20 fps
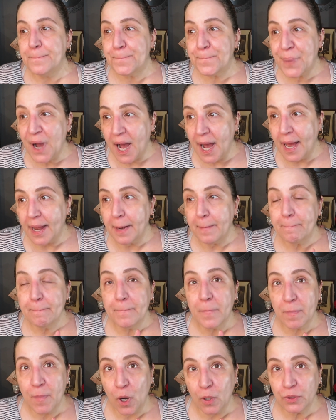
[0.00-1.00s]
But
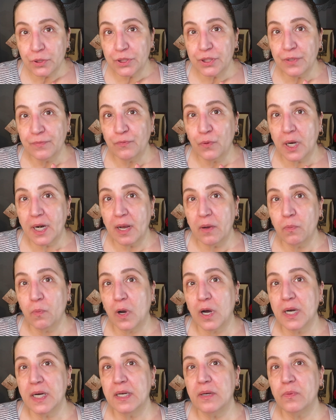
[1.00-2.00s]
most of what I
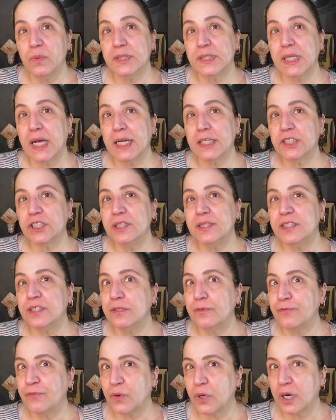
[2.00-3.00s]
wanted was actually
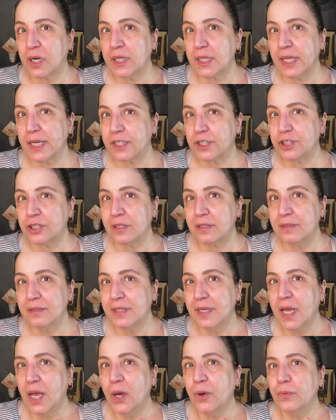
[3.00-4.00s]
Sephora Collection,
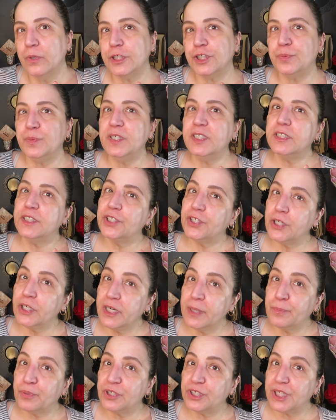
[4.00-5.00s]
which means
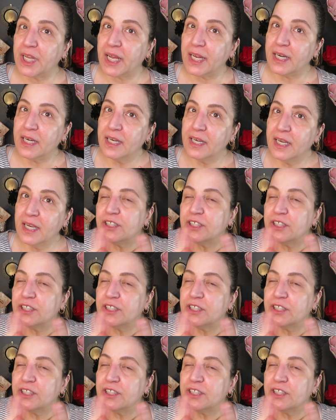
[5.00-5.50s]
30%.